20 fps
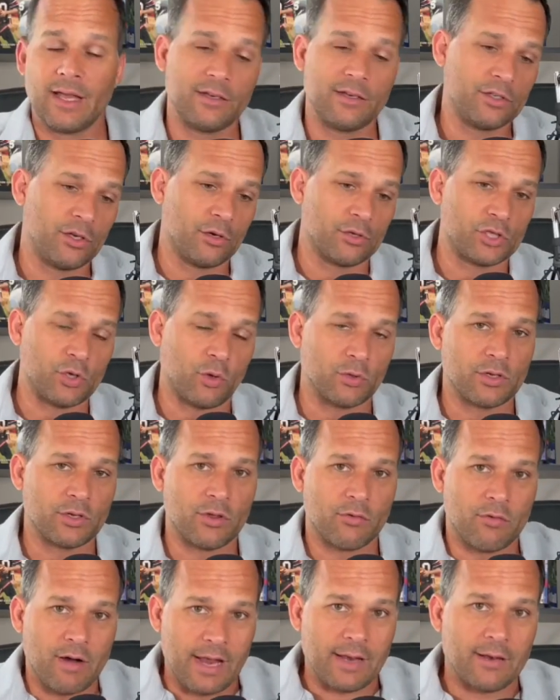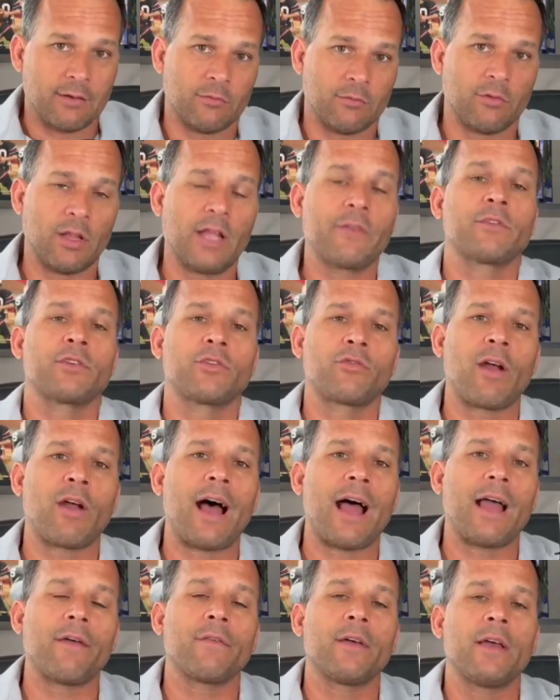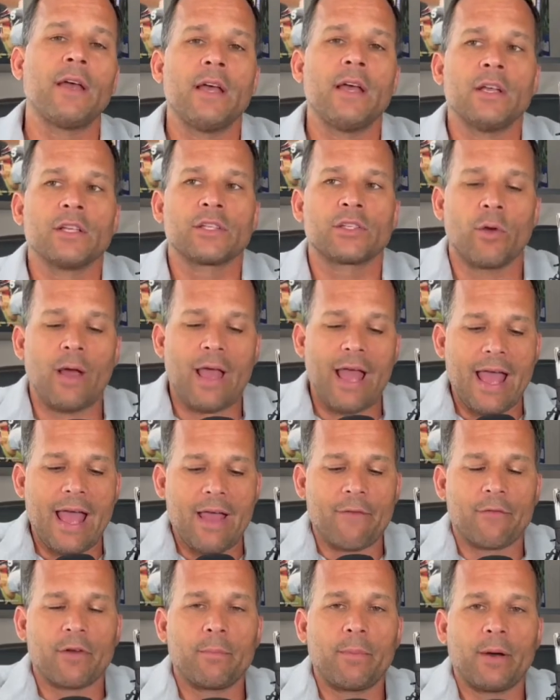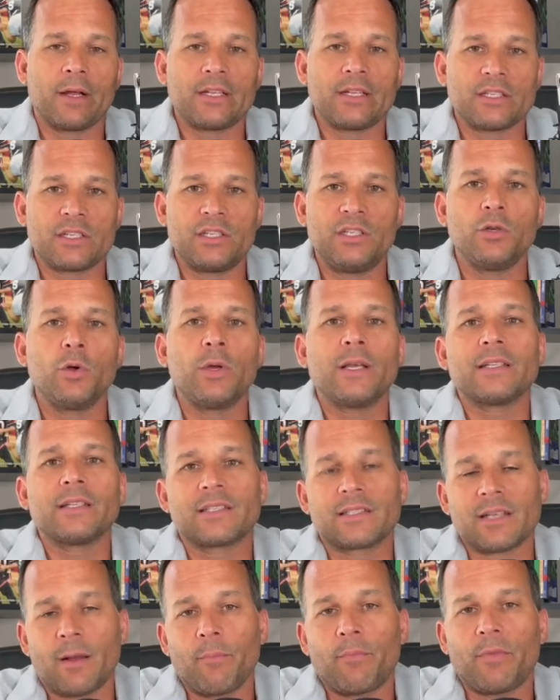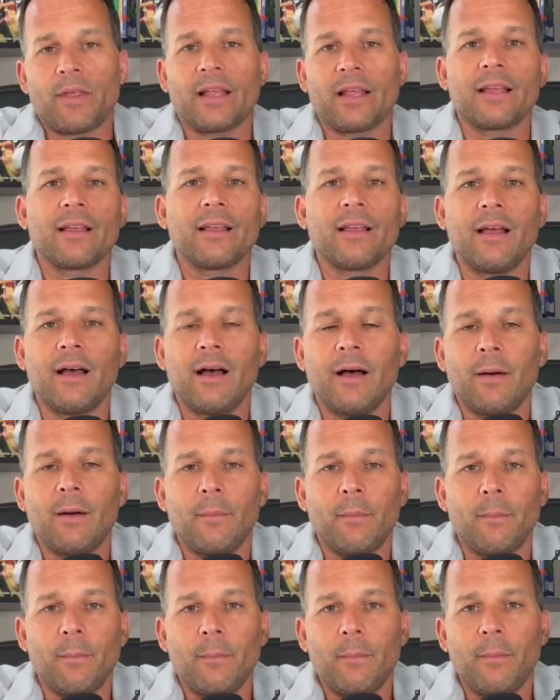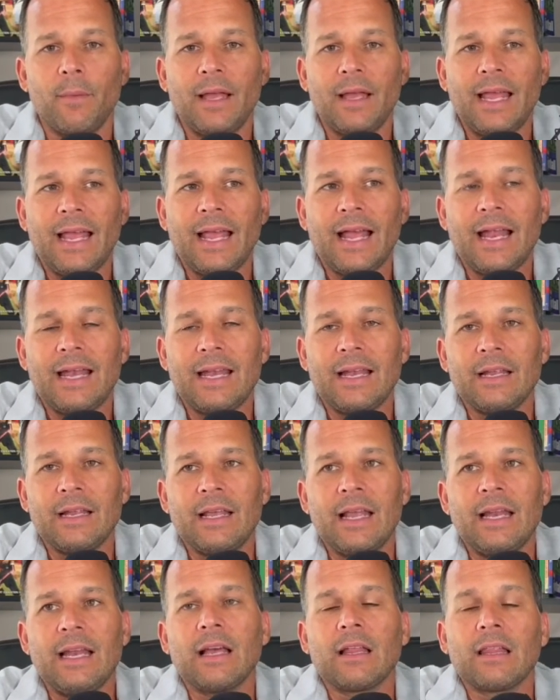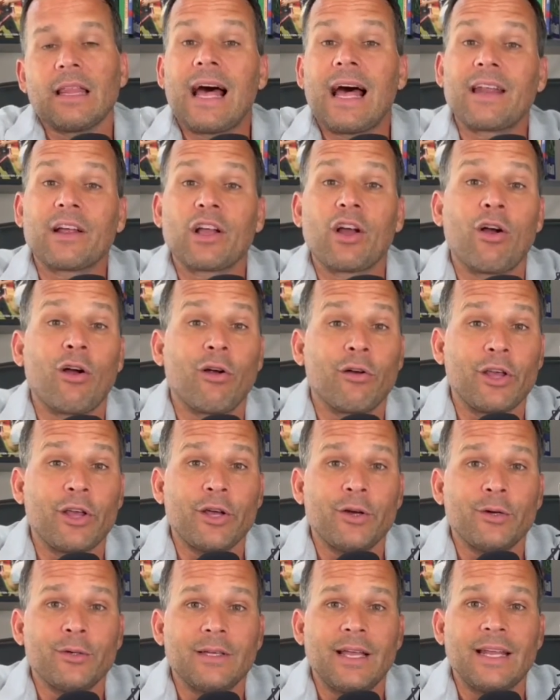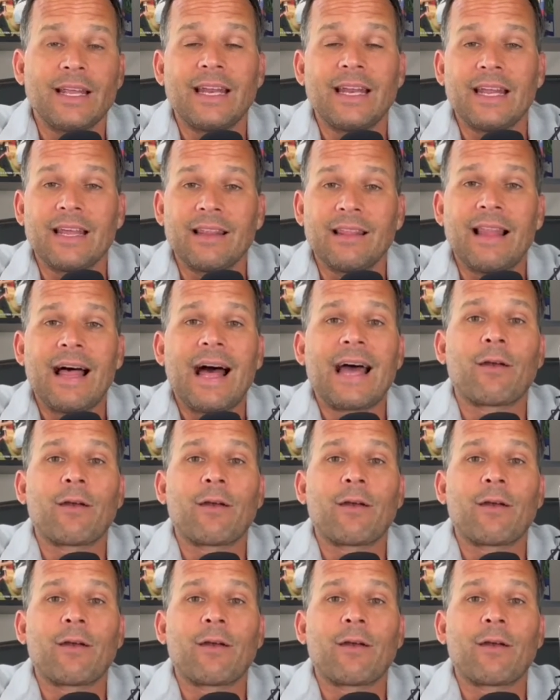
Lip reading: shoulder to the right, lift, drive. So everybody's doing something and getting a lot of cardio and getting a lot of